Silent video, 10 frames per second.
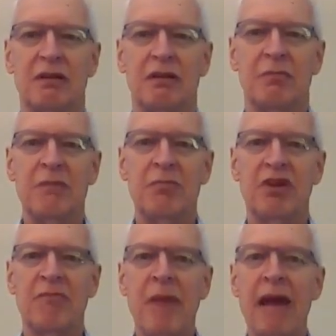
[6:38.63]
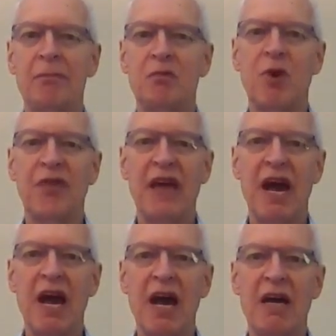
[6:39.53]
people have mapped what they
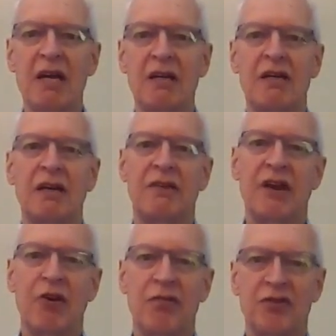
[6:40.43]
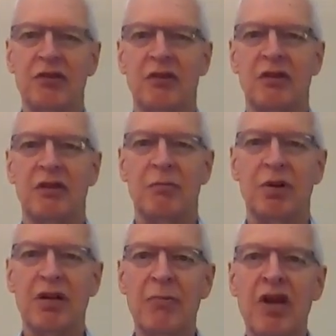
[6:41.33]
are. They're often
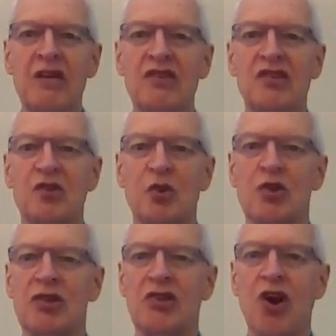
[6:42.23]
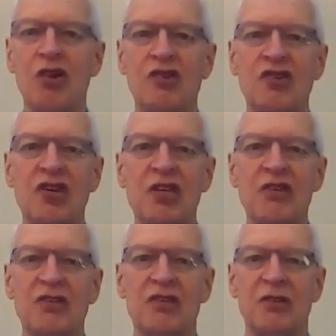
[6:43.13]
polymerases stalled at Hox
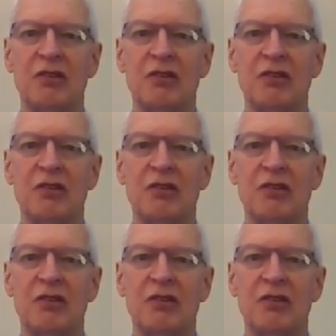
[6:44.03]
genes.